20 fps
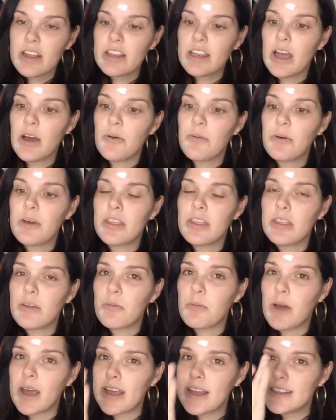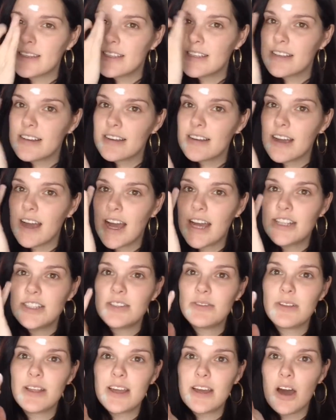Now with the white concealer, I
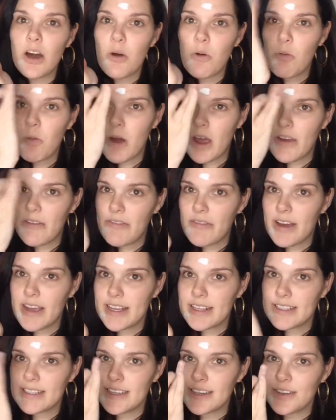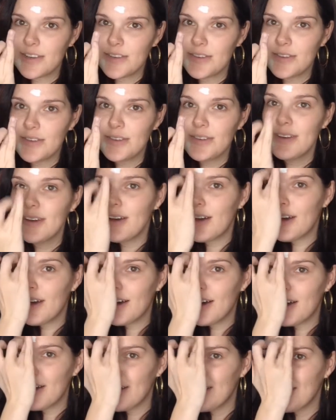do like a Wi-Fi signal
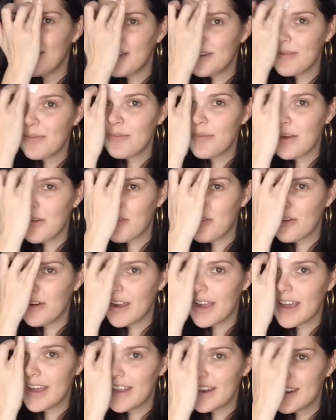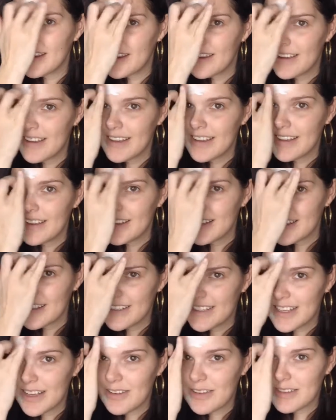on my forehead.
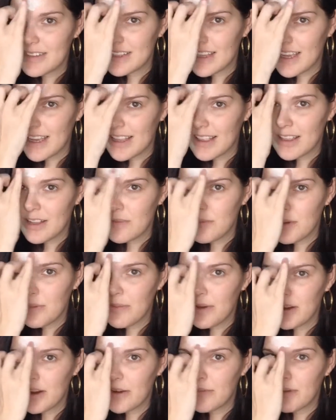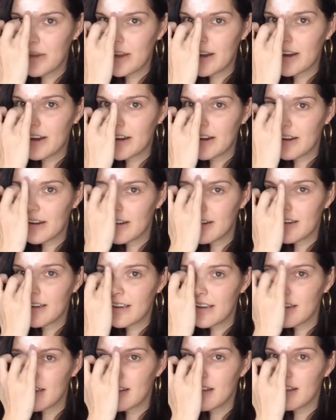So it's like a little bit bigger up here
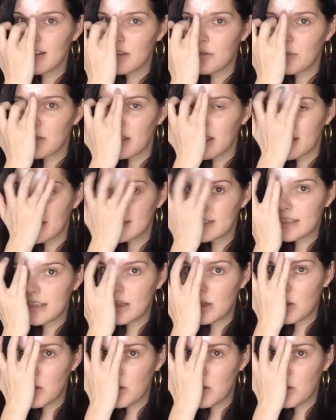and a little bit less.